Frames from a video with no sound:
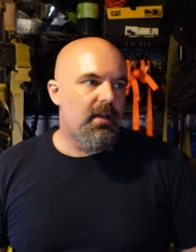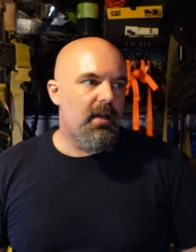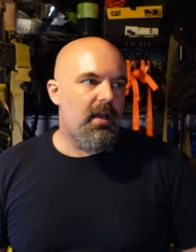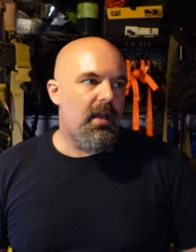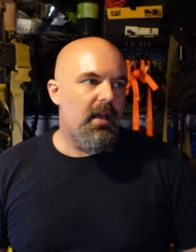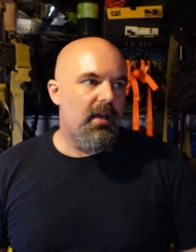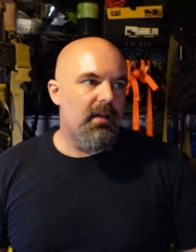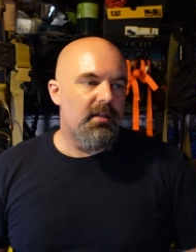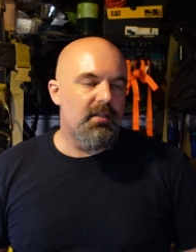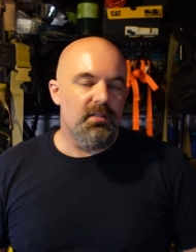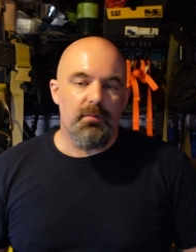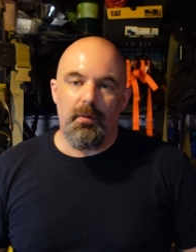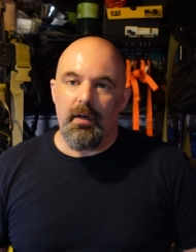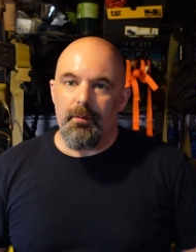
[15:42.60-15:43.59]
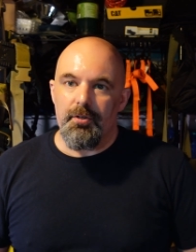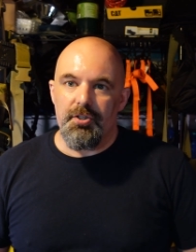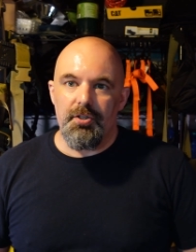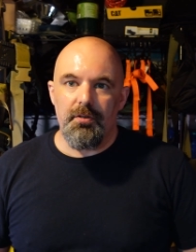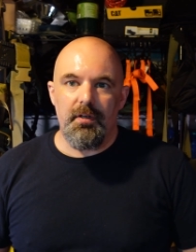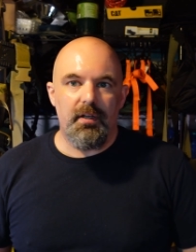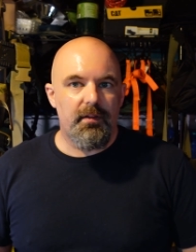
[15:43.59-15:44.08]
And when I was
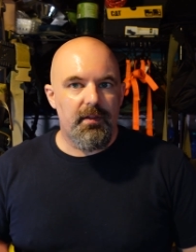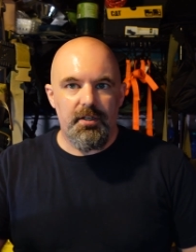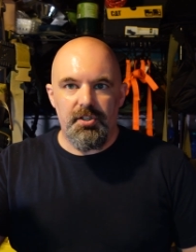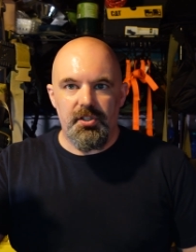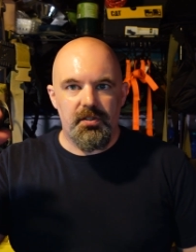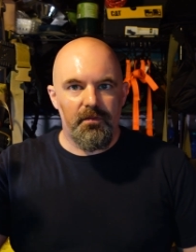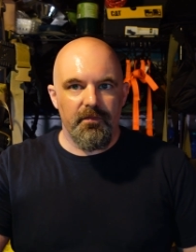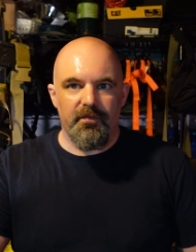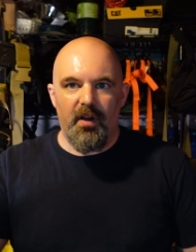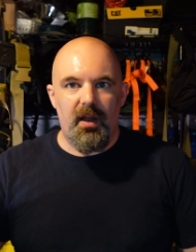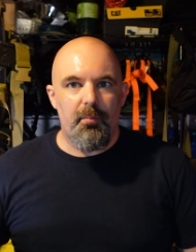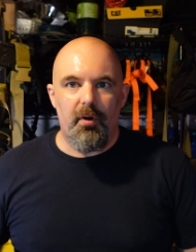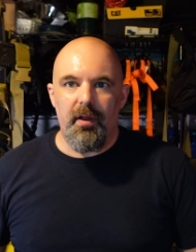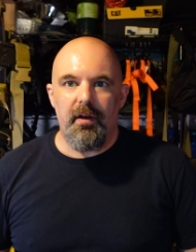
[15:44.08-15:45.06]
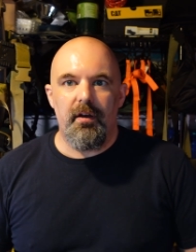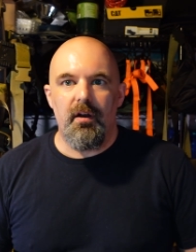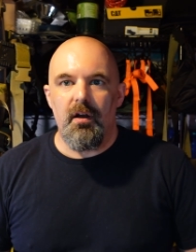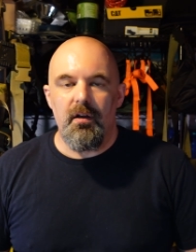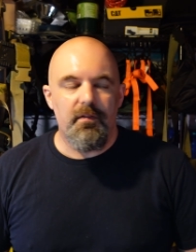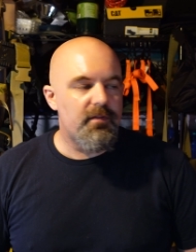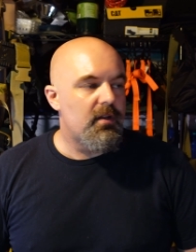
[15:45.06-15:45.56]
shooting, they just vibrated
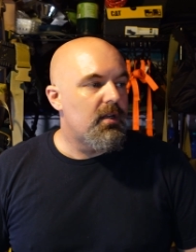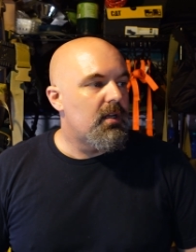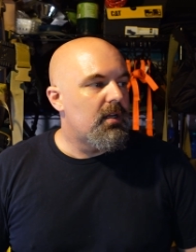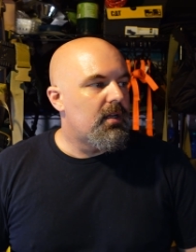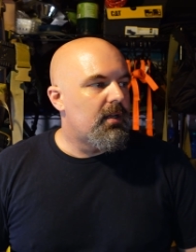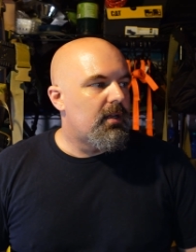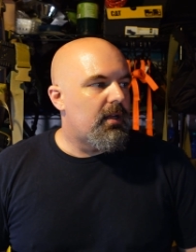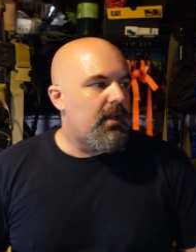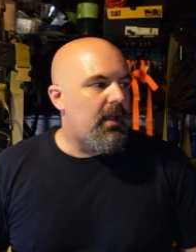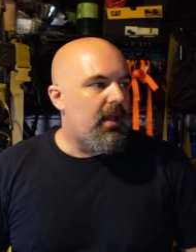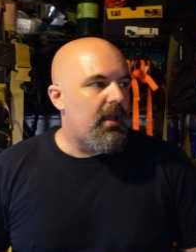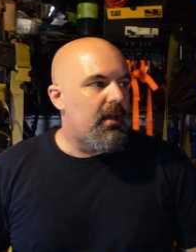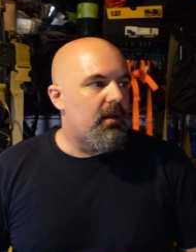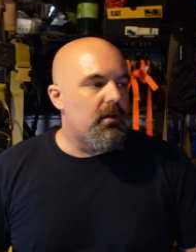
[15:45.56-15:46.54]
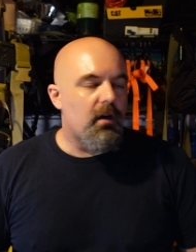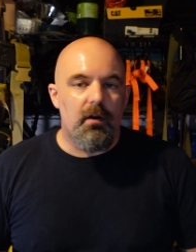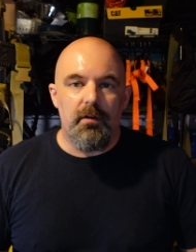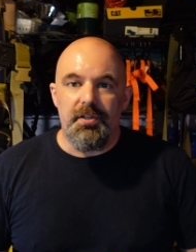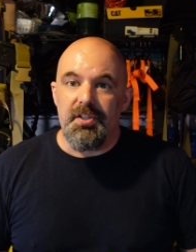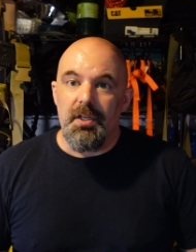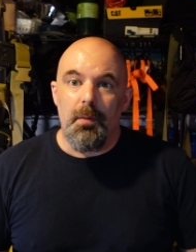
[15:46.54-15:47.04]
off and
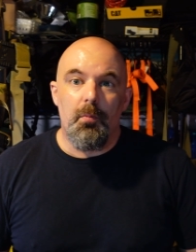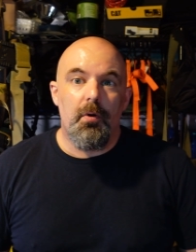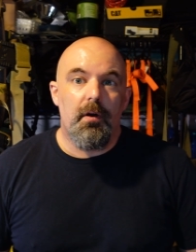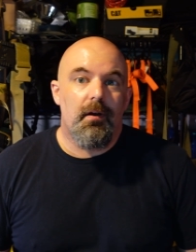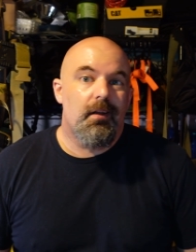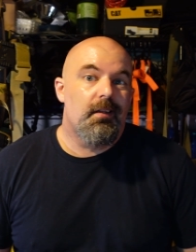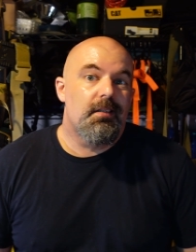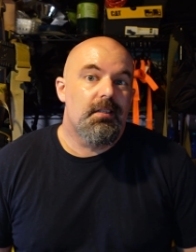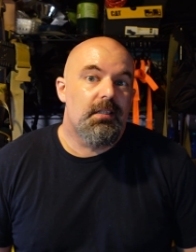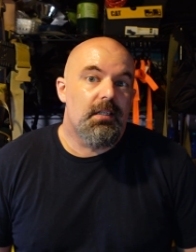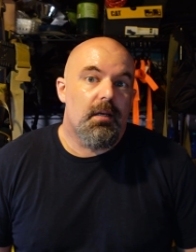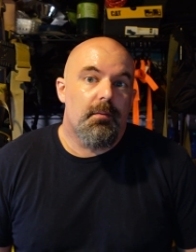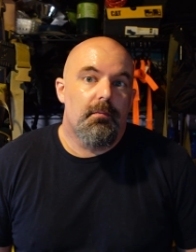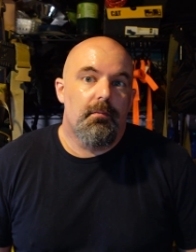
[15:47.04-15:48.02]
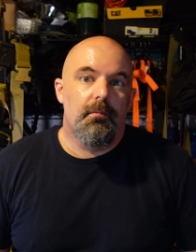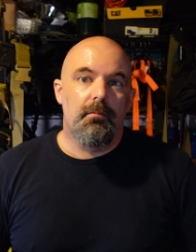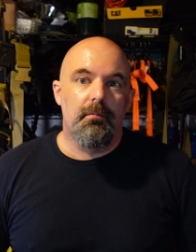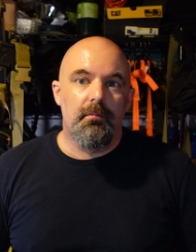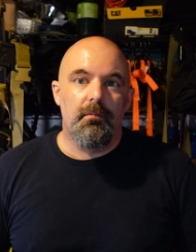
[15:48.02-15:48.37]
are somewhere in some